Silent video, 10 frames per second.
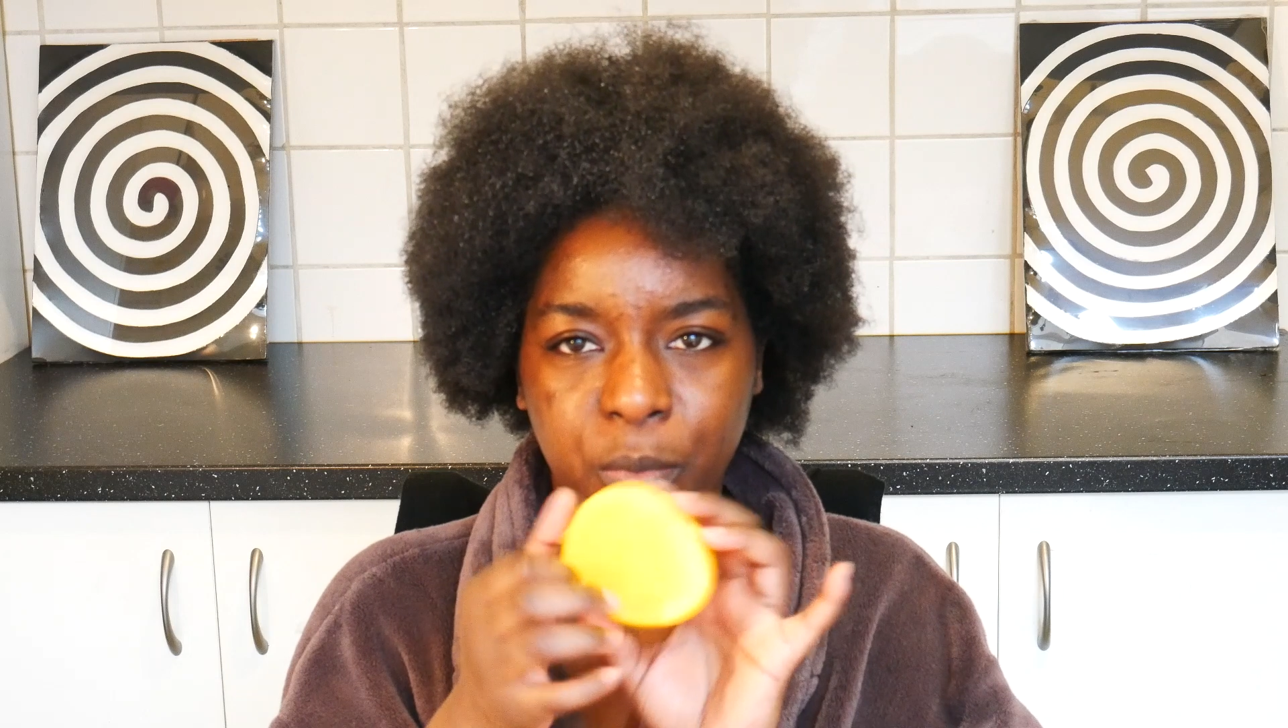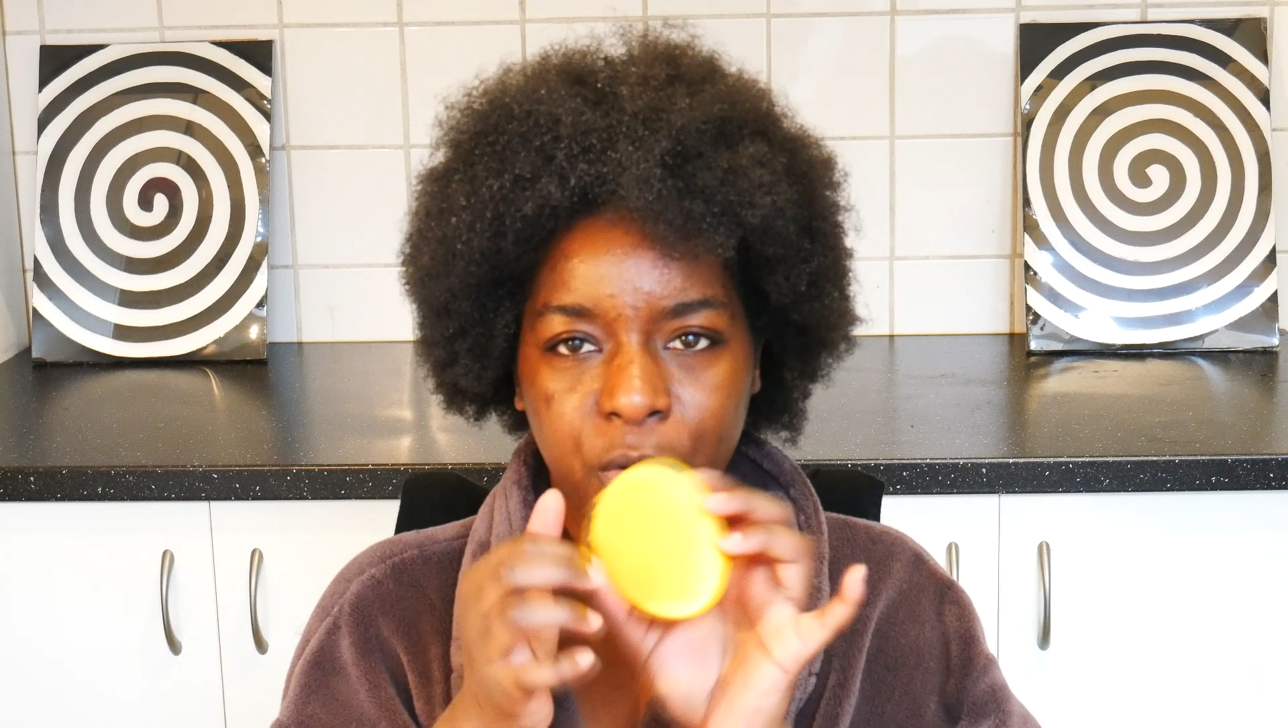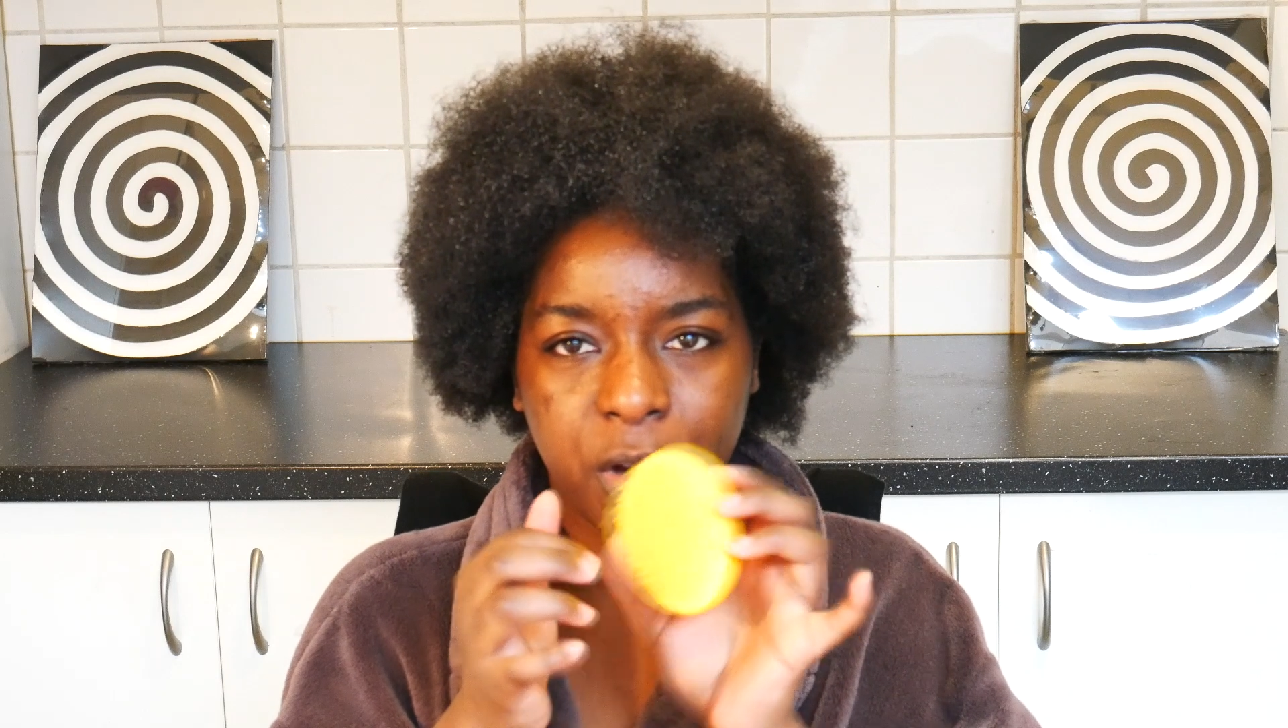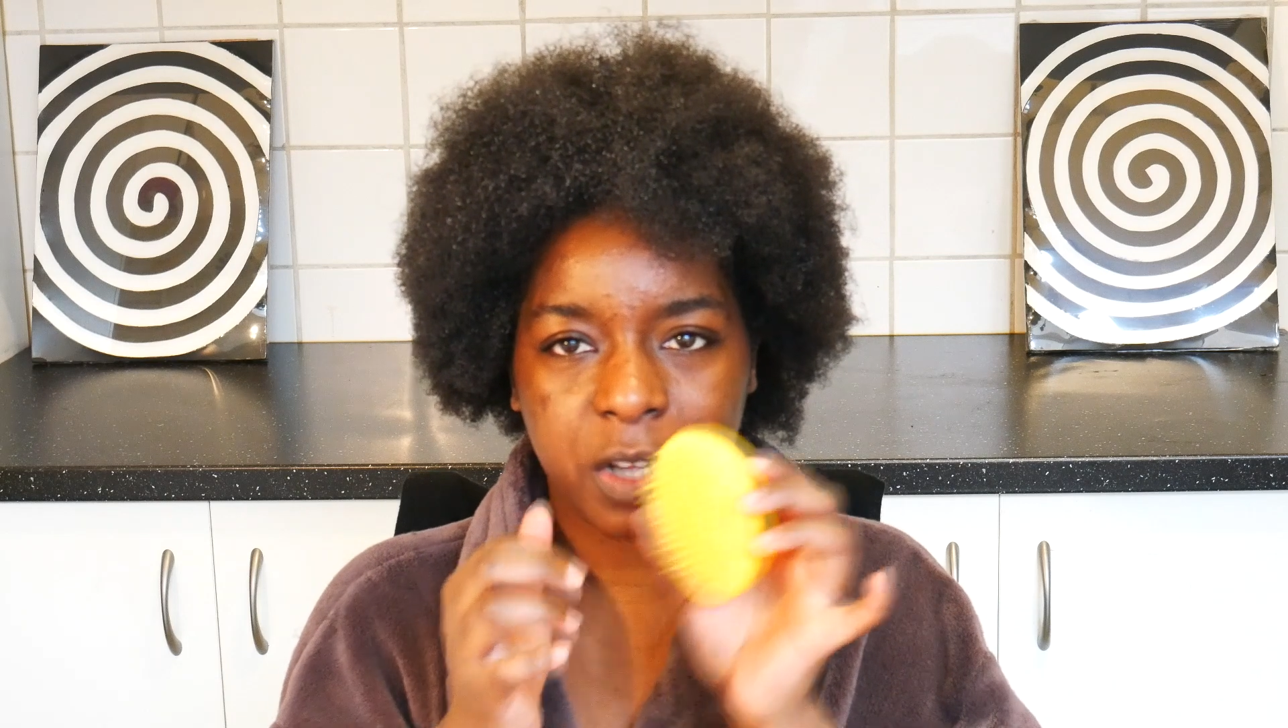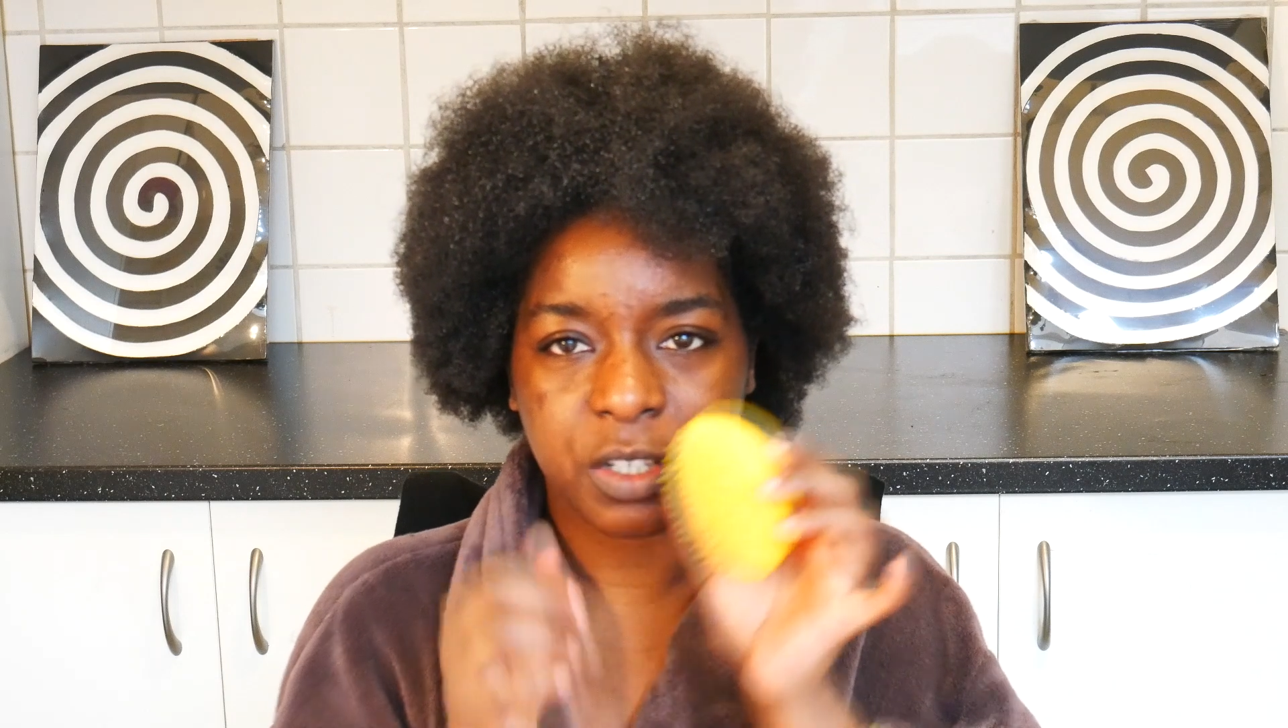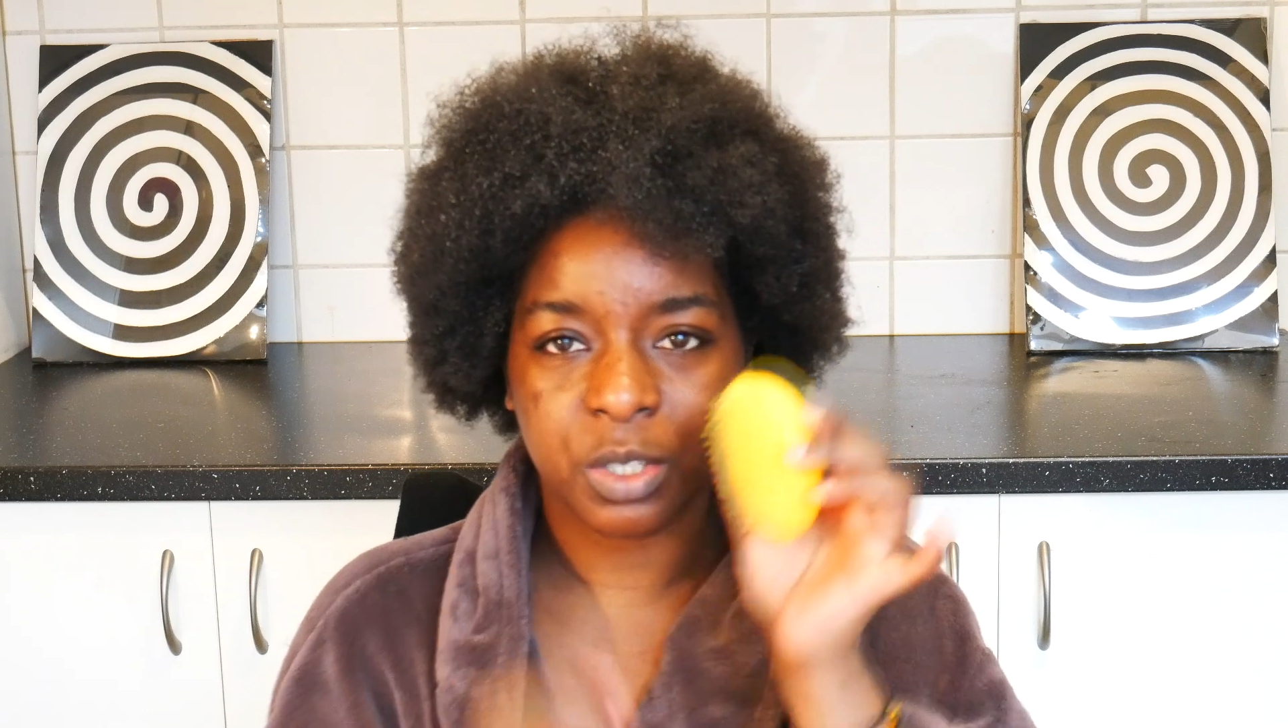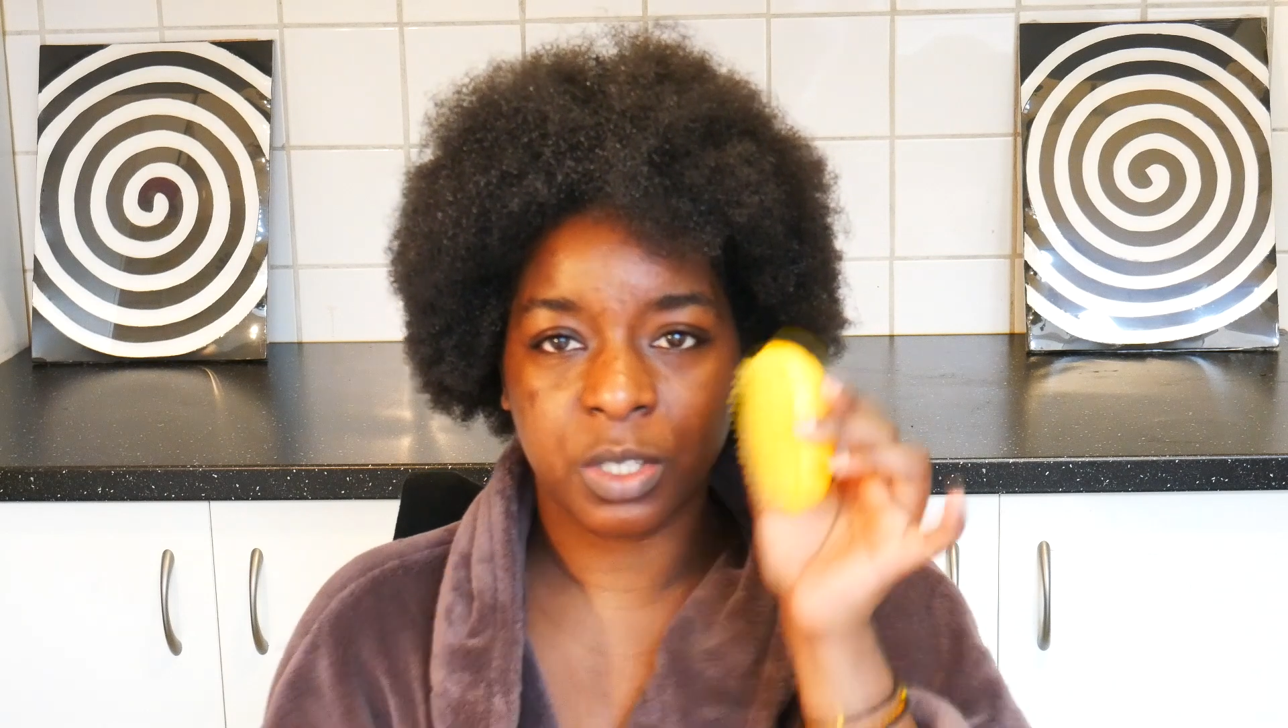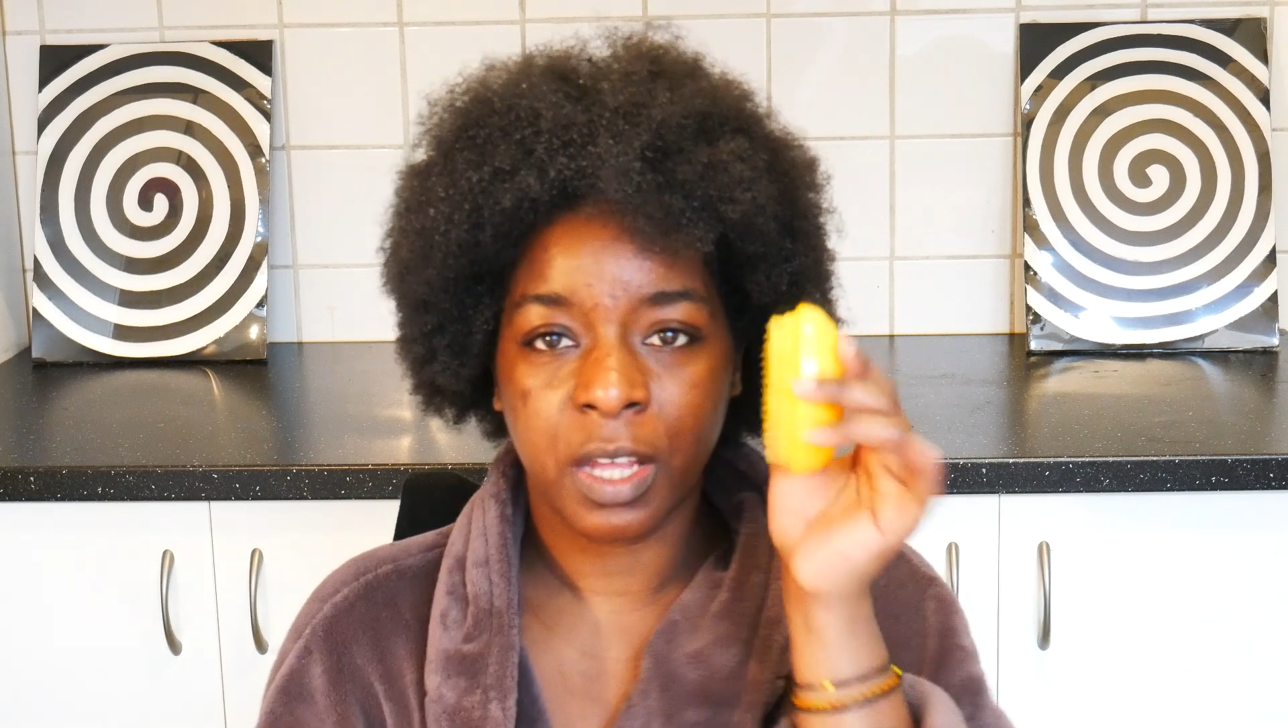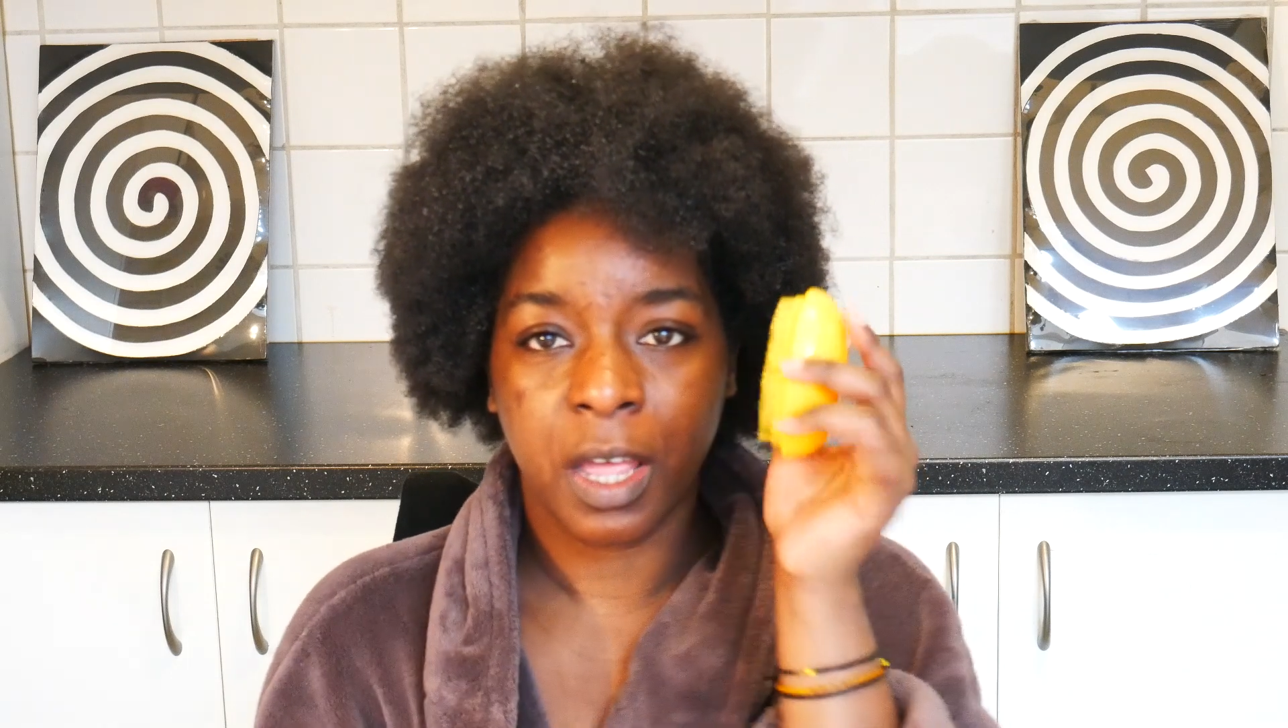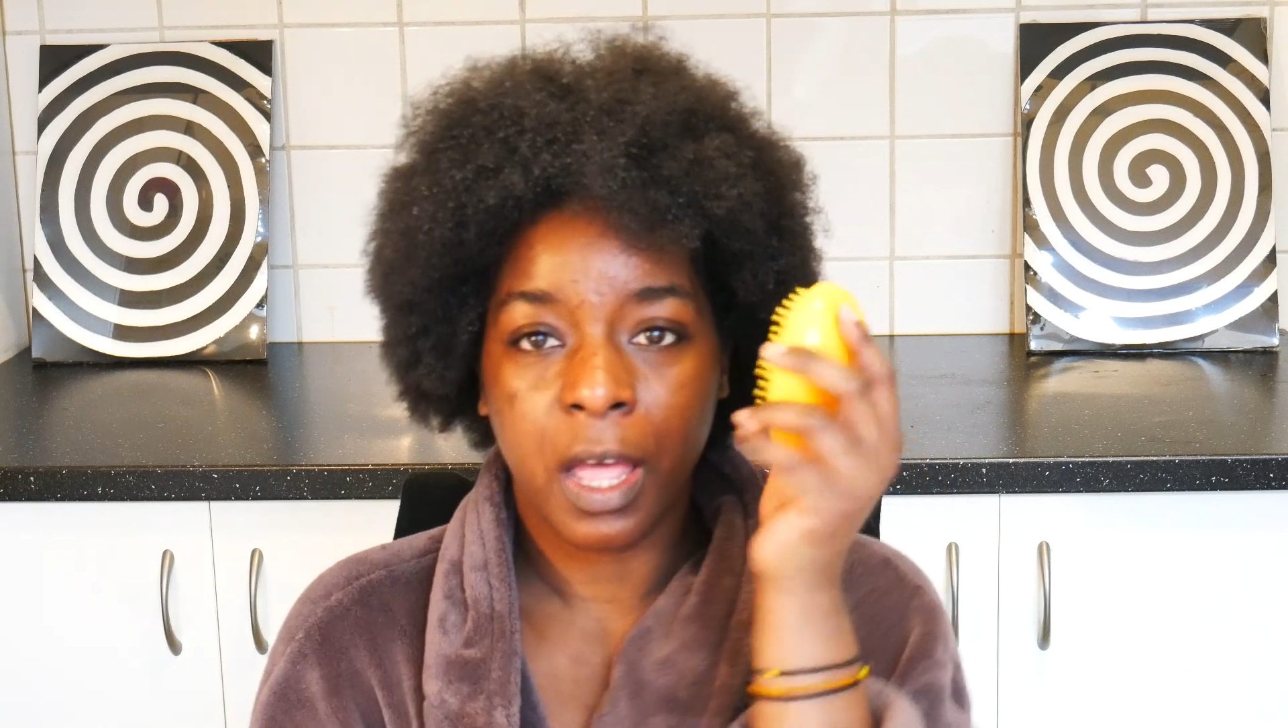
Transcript: brush